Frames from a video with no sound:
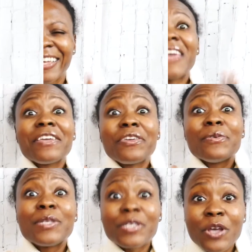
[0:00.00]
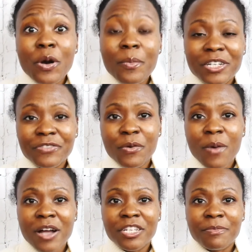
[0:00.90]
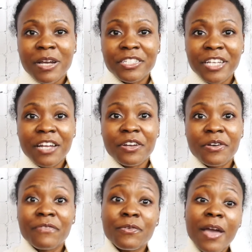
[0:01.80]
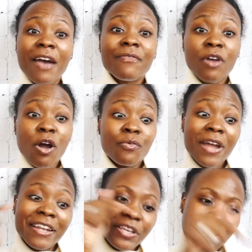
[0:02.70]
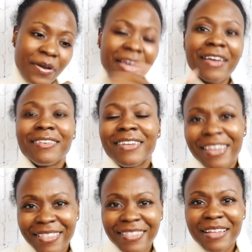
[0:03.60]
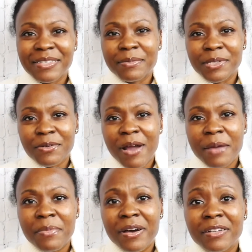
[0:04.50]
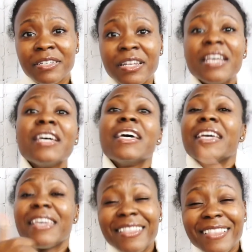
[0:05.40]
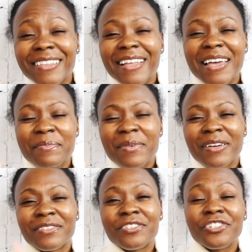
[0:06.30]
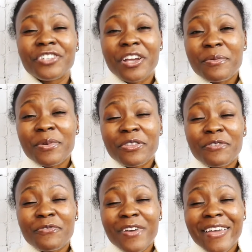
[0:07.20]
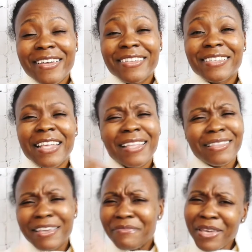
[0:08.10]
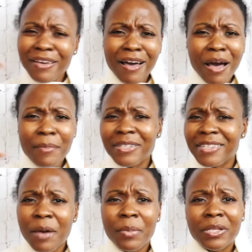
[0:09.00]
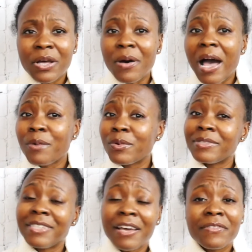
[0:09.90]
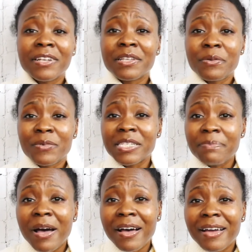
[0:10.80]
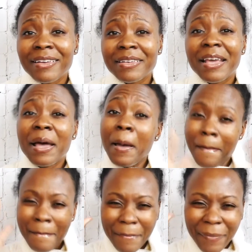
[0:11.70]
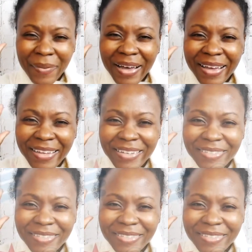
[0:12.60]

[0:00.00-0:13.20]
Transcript: Thank you so much for watching my channel. If you haven't already, go ahead and hit that subscribe button, hit the like button, share it with your friends, and leave me a comment down below. I will definitely respond. Bye.